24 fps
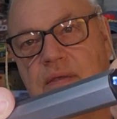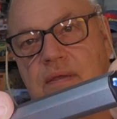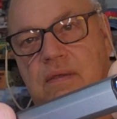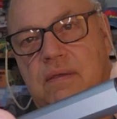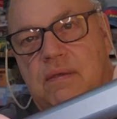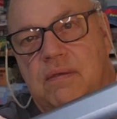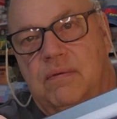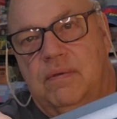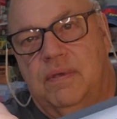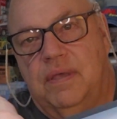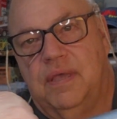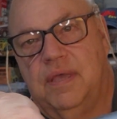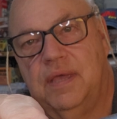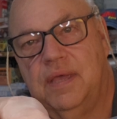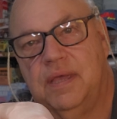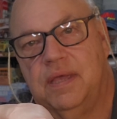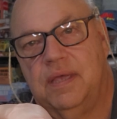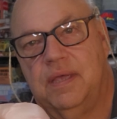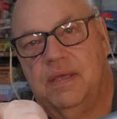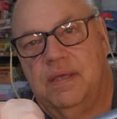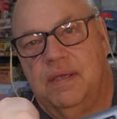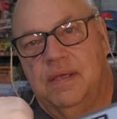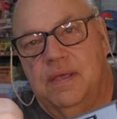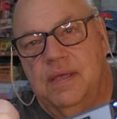
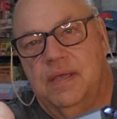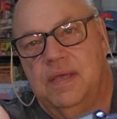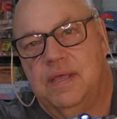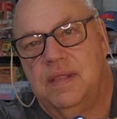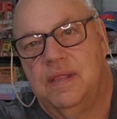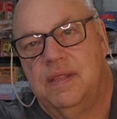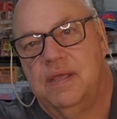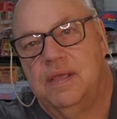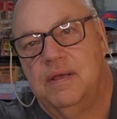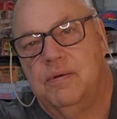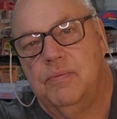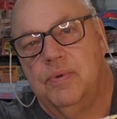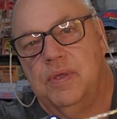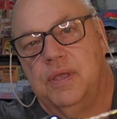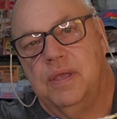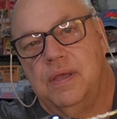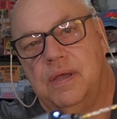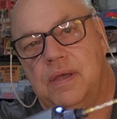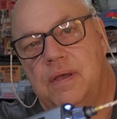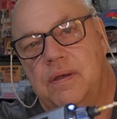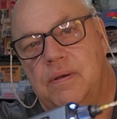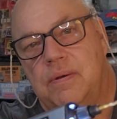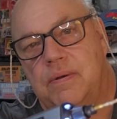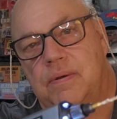Okay, and there we
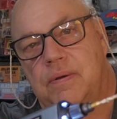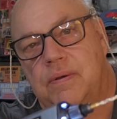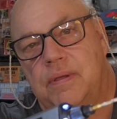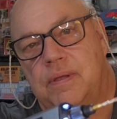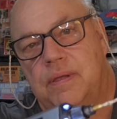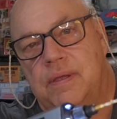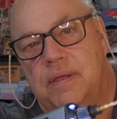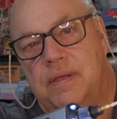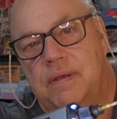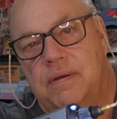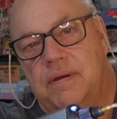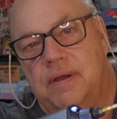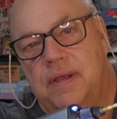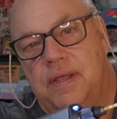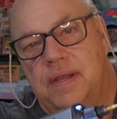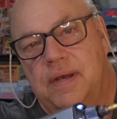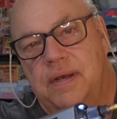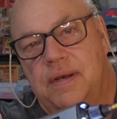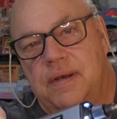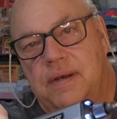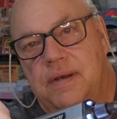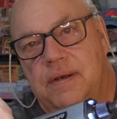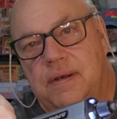go. All right.